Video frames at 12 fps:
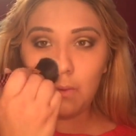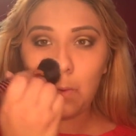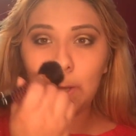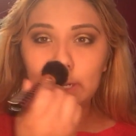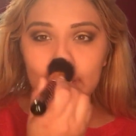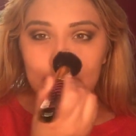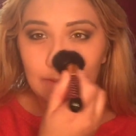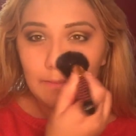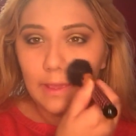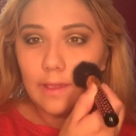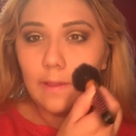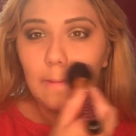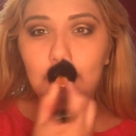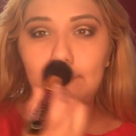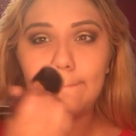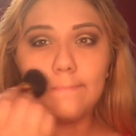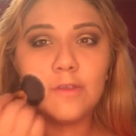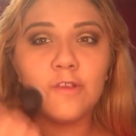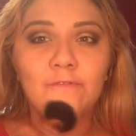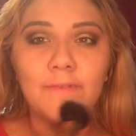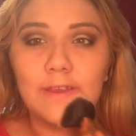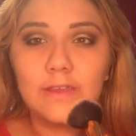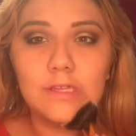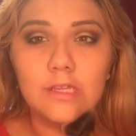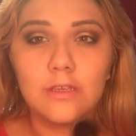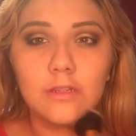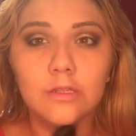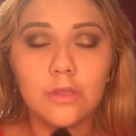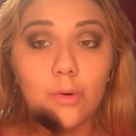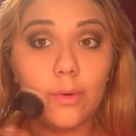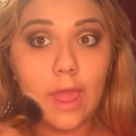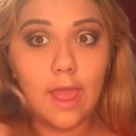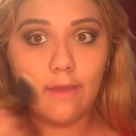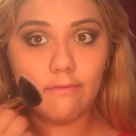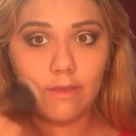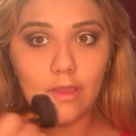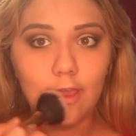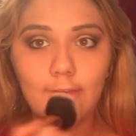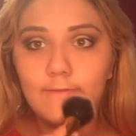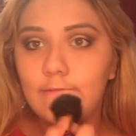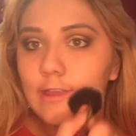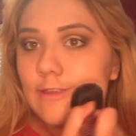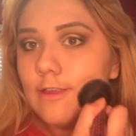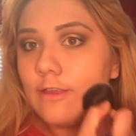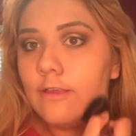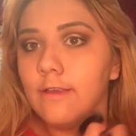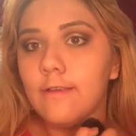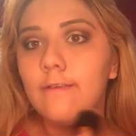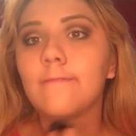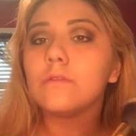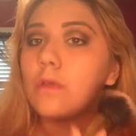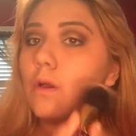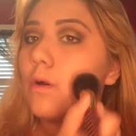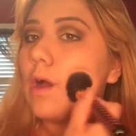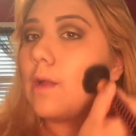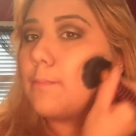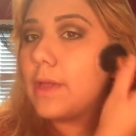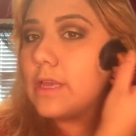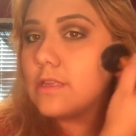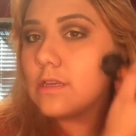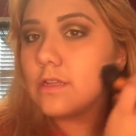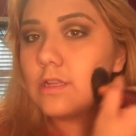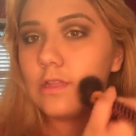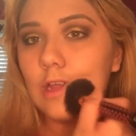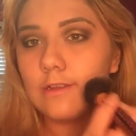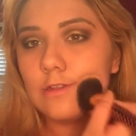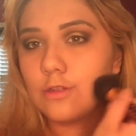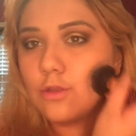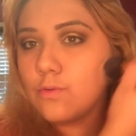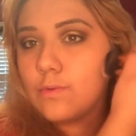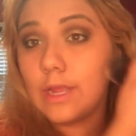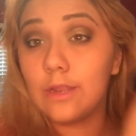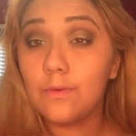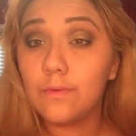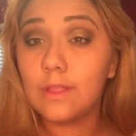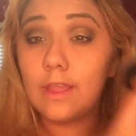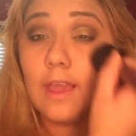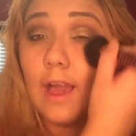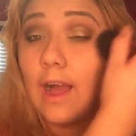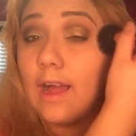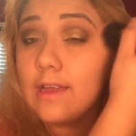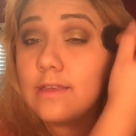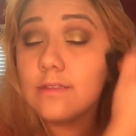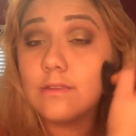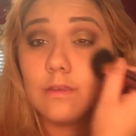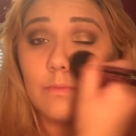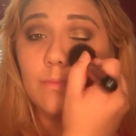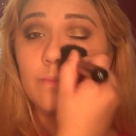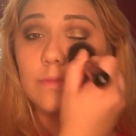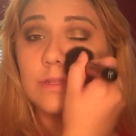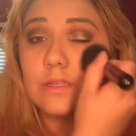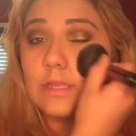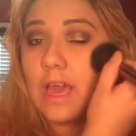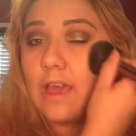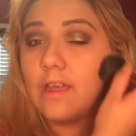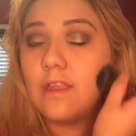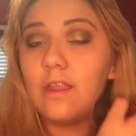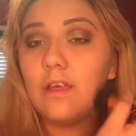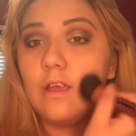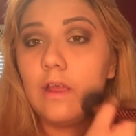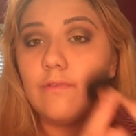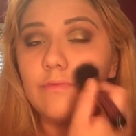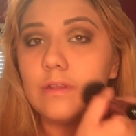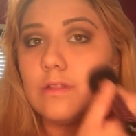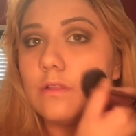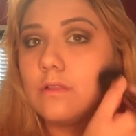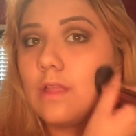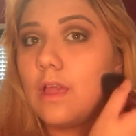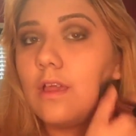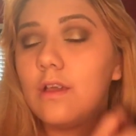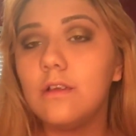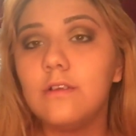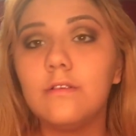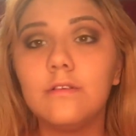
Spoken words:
or it doesn't make your face look so heavy. So I basically like to do what I do with the eyes, set everything